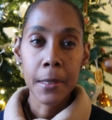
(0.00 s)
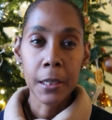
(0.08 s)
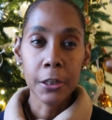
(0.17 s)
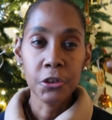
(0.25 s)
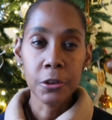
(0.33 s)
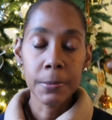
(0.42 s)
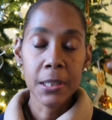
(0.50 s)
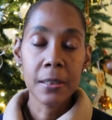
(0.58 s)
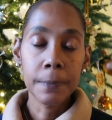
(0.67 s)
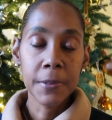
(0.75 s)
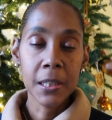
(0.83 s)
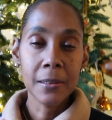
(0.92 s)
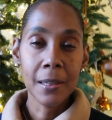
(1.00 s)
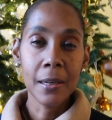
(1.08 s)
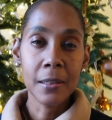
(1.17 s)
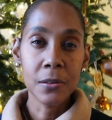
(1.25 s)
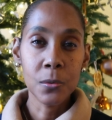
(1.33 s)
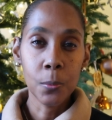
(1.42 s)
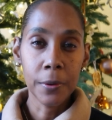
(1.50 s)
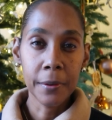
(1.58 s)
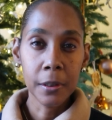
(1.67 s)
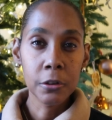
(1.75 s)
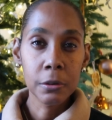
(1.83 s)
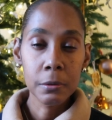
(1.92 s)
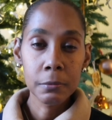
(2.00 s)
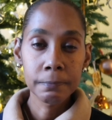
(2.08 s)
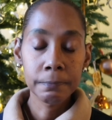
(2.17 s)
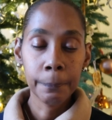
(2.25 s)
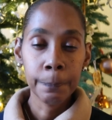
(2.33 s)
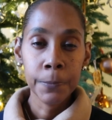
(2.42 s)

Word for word: It should be something that is within you.